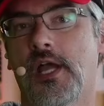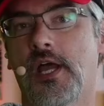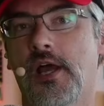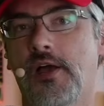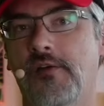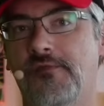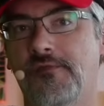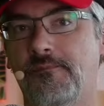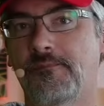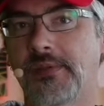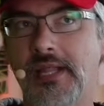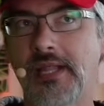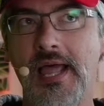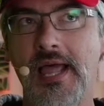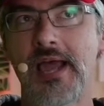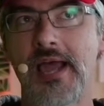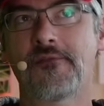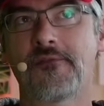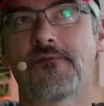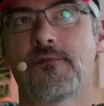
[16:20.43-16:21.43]
of
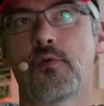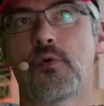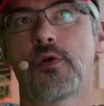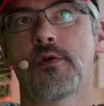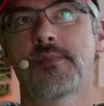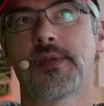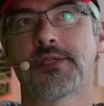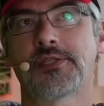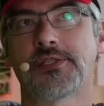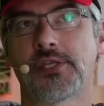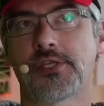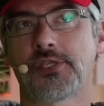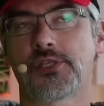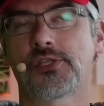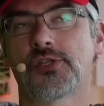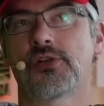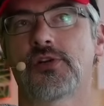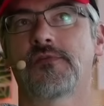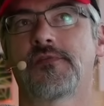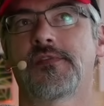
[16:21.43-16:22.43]
platform as a
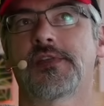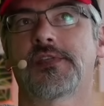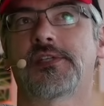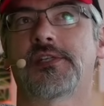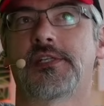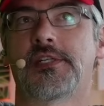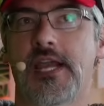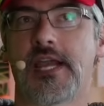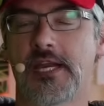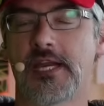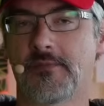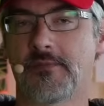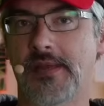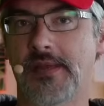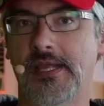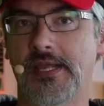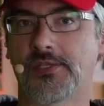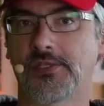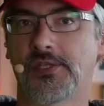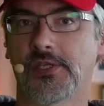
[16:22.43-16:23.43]
service
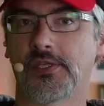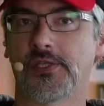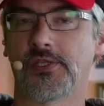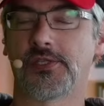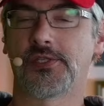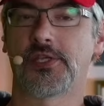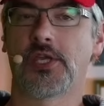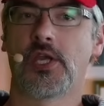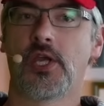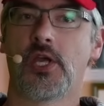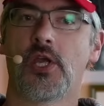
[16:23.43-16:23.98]
databases